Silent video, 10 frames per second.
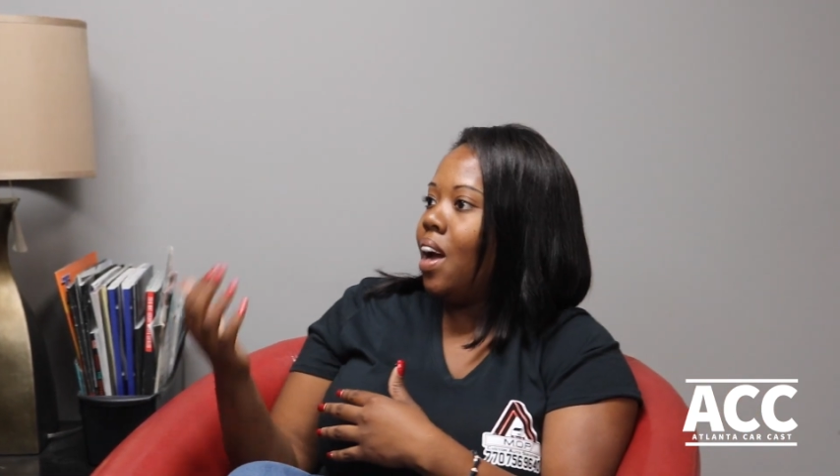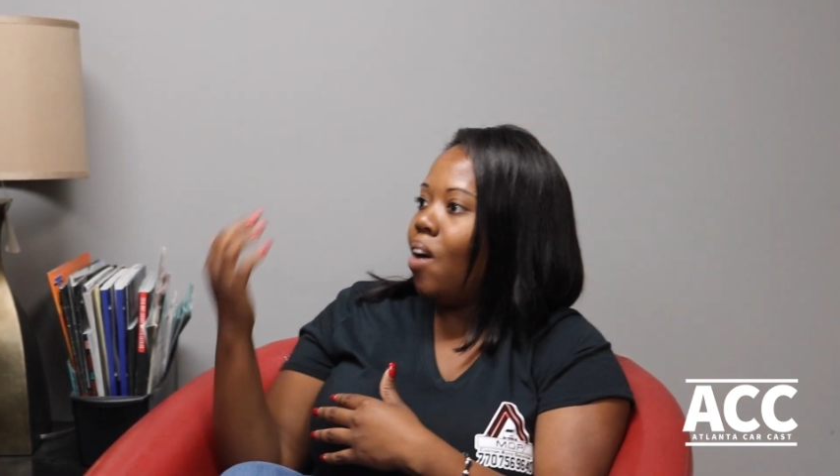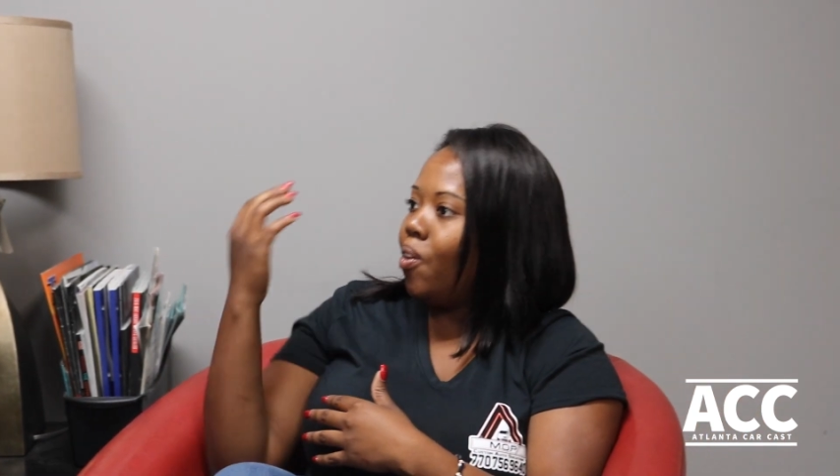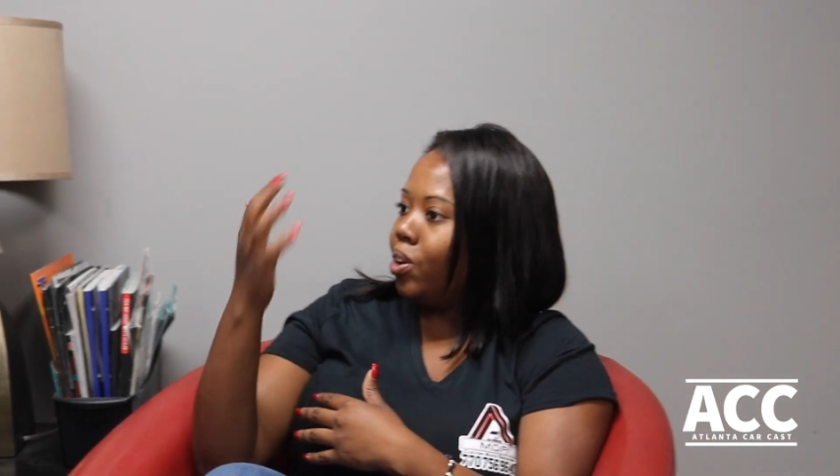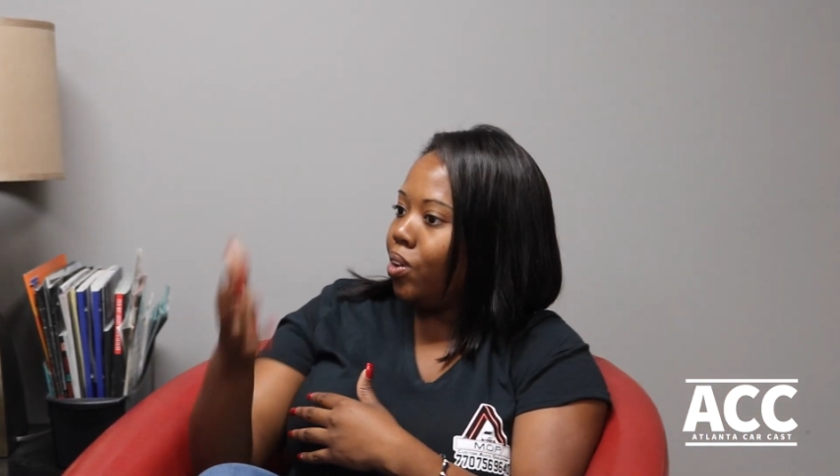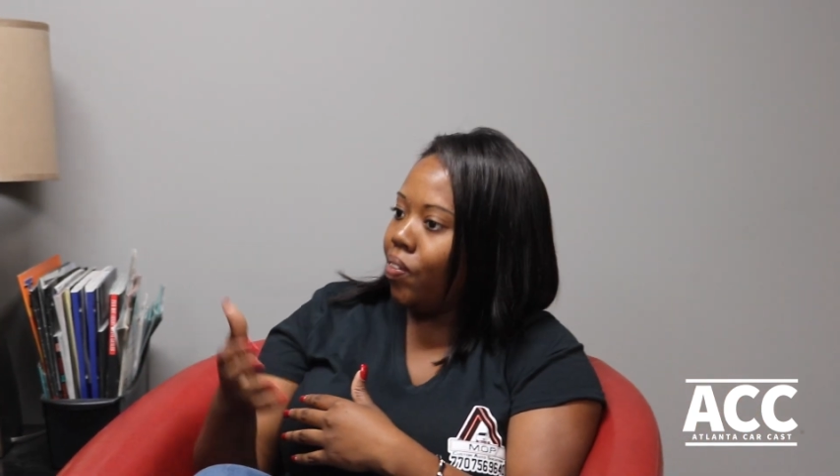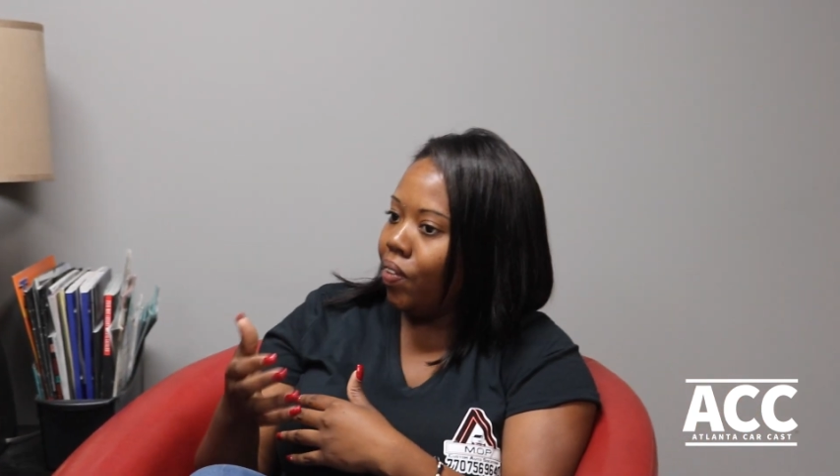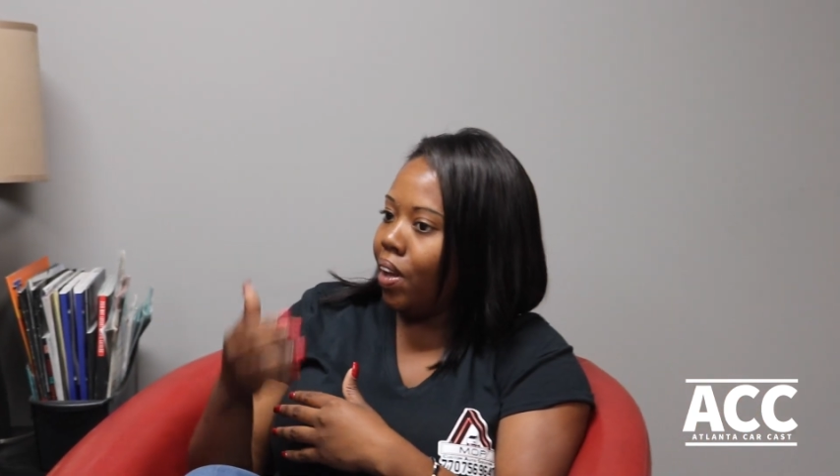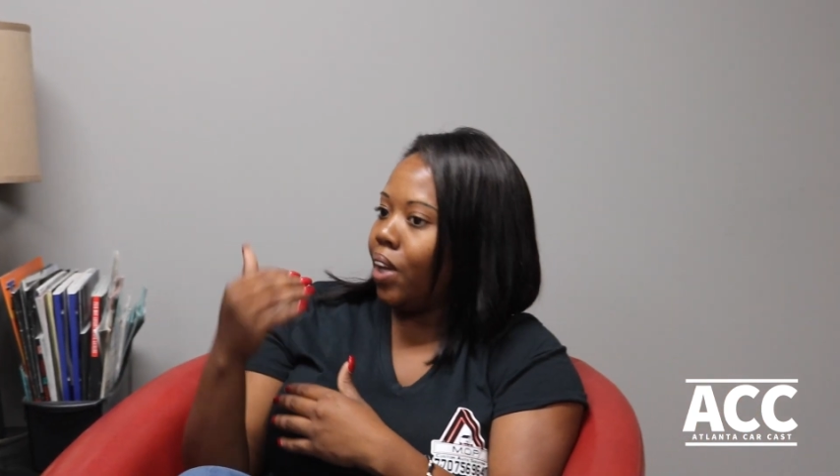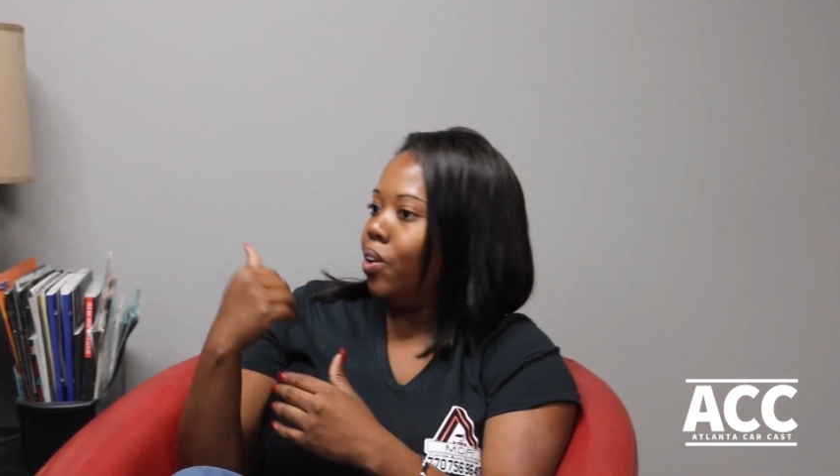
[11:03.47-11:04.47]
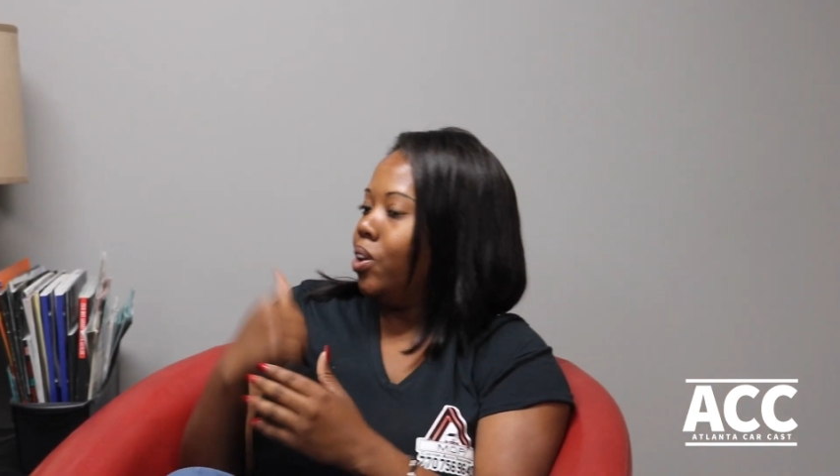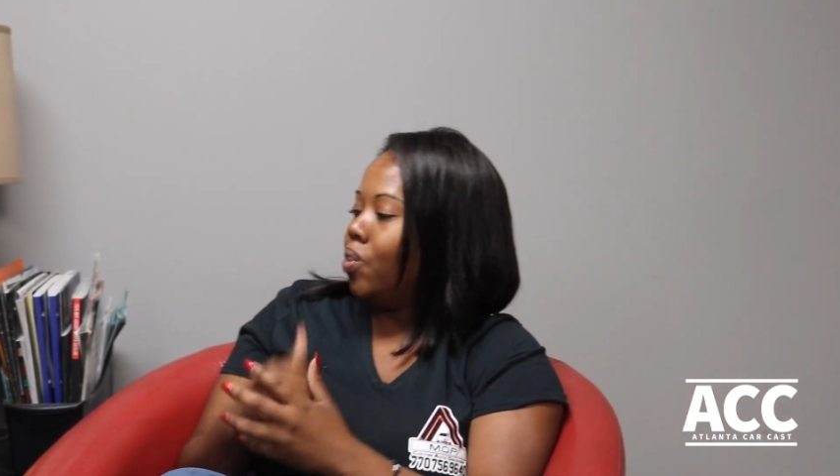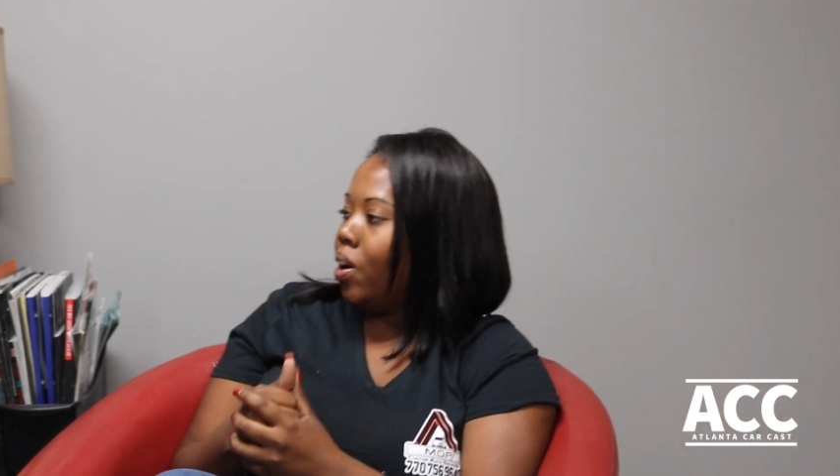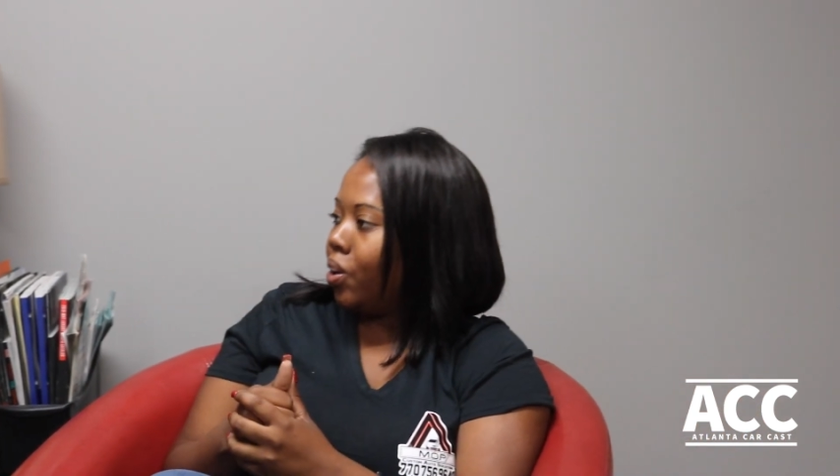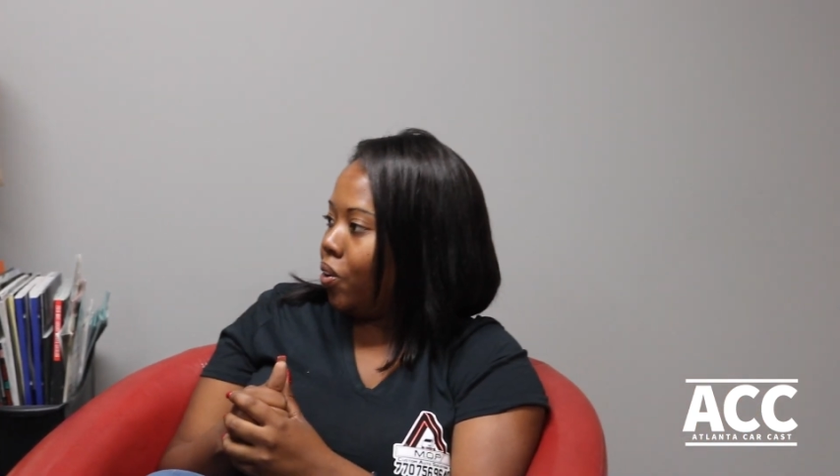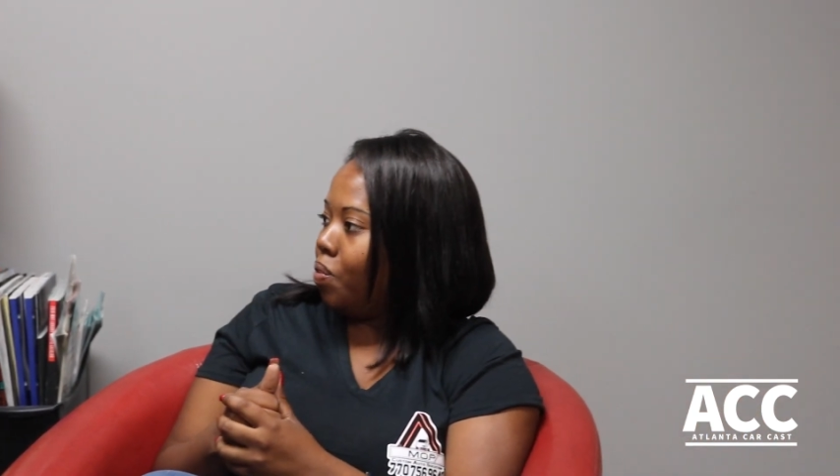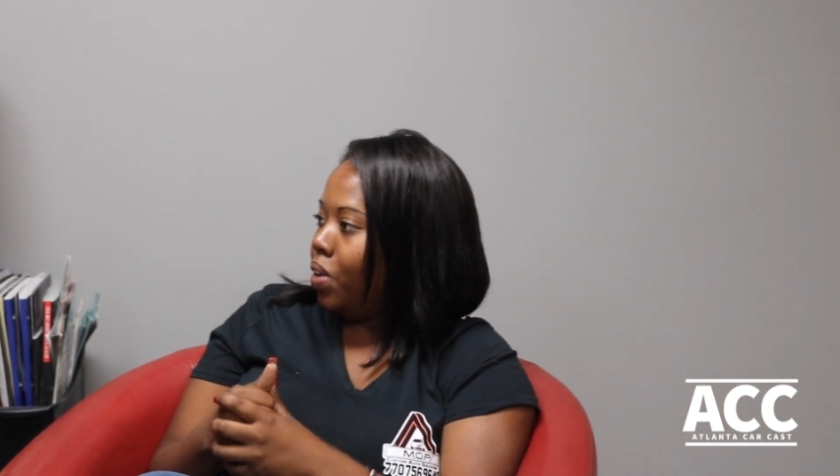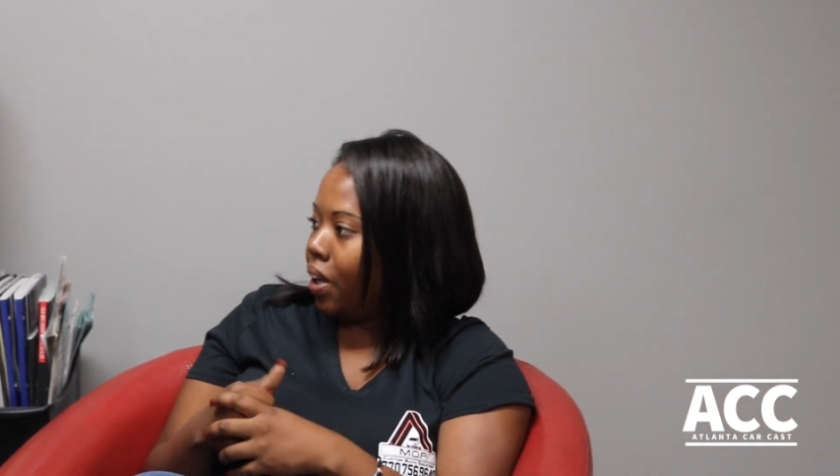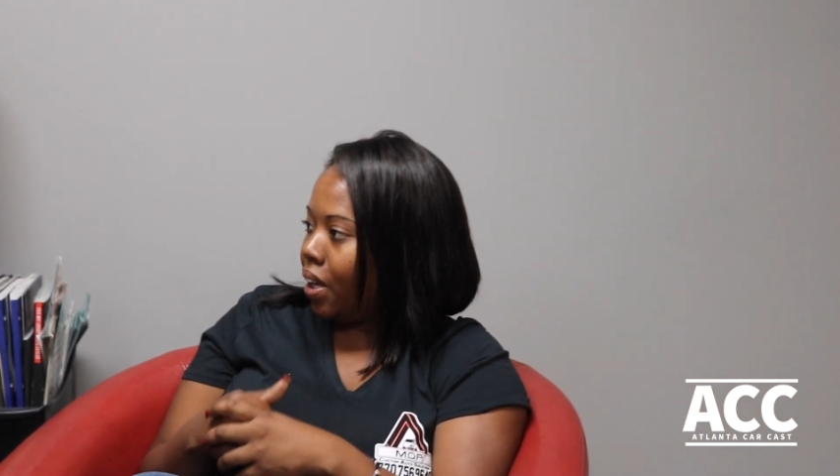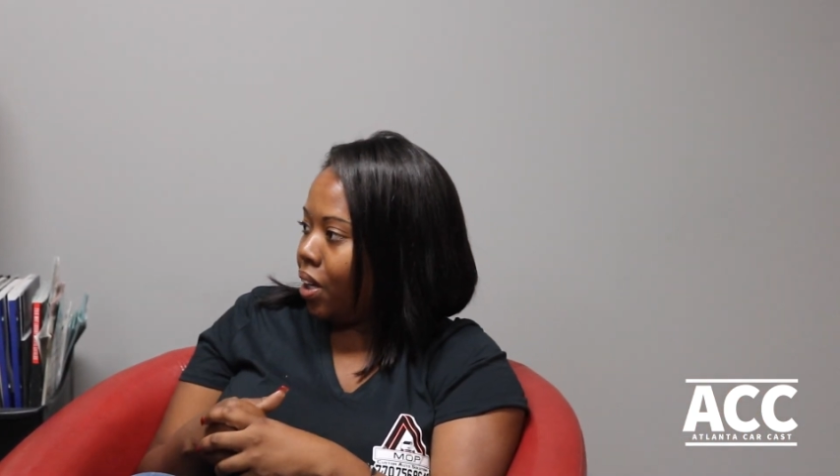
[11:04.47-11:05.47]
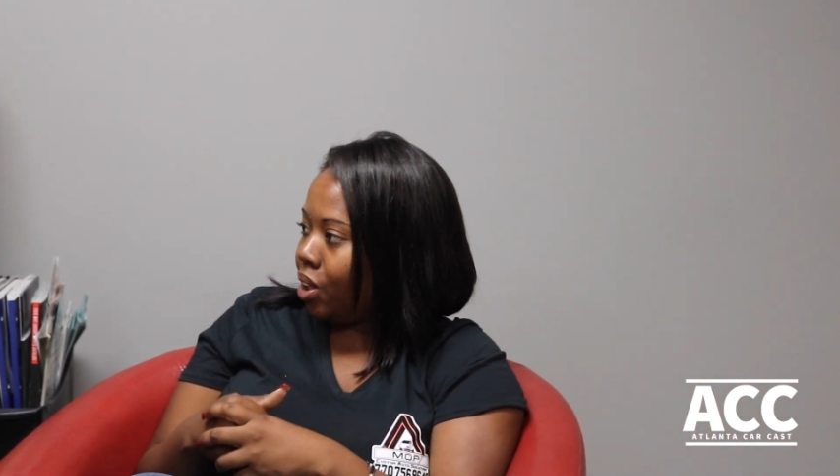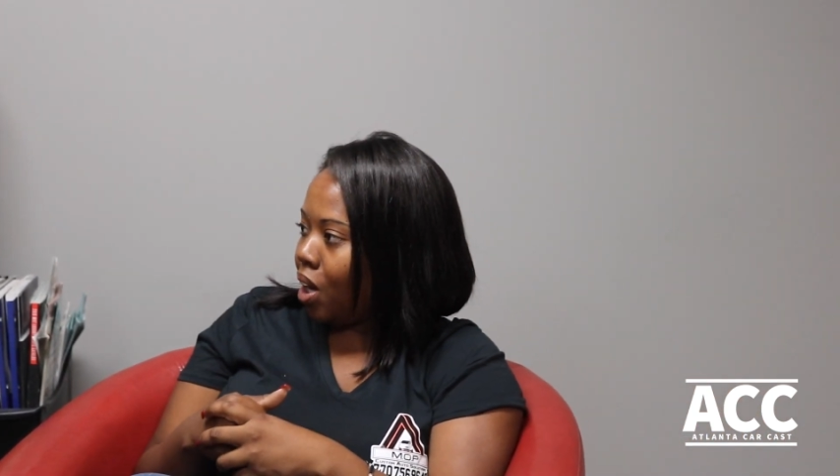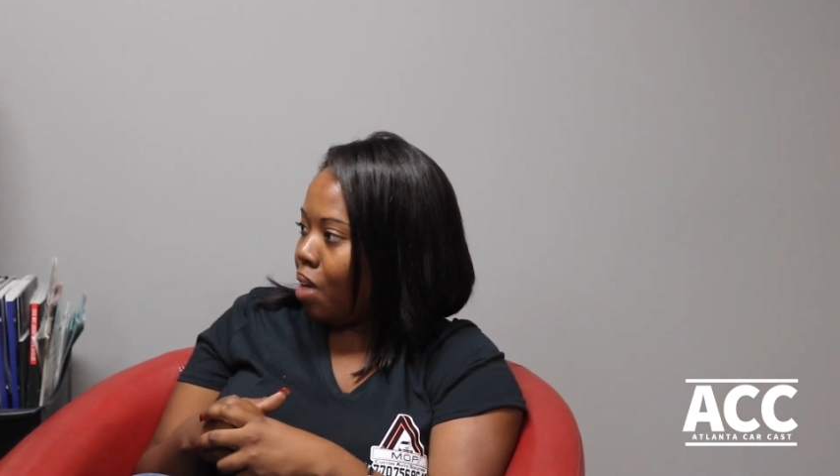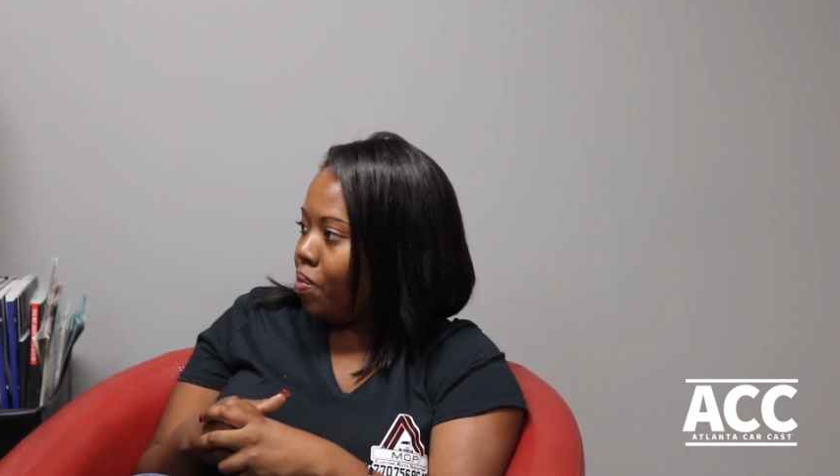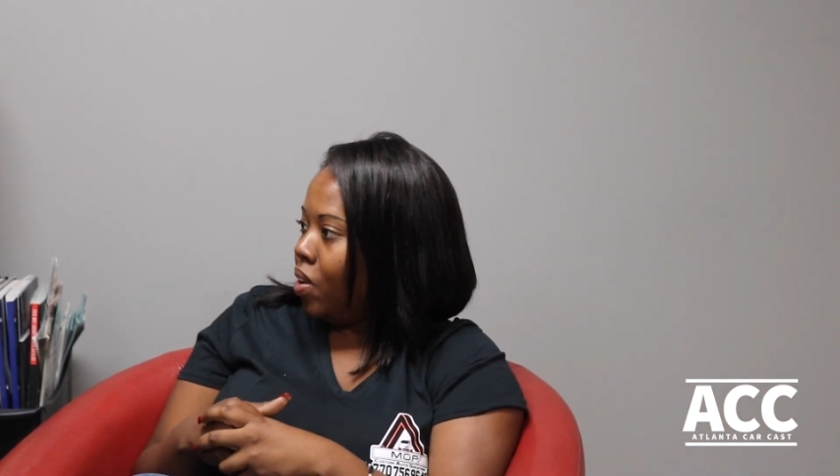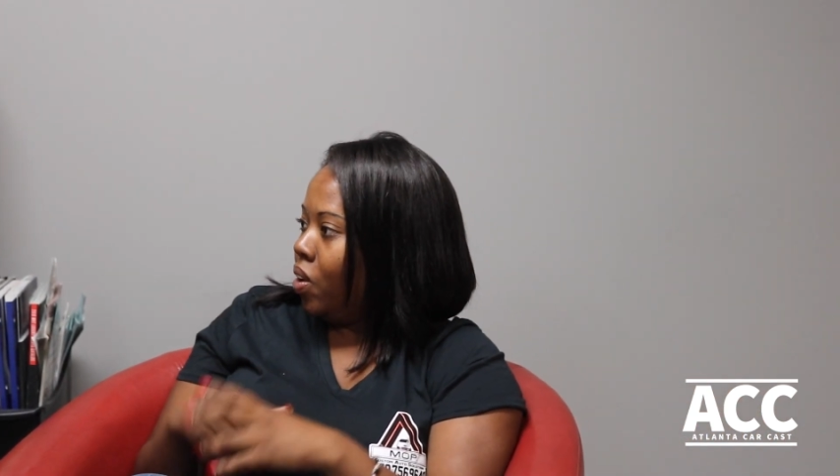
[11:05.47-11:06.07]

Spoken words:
I want you to feel like you just walked into a Buckhead shop.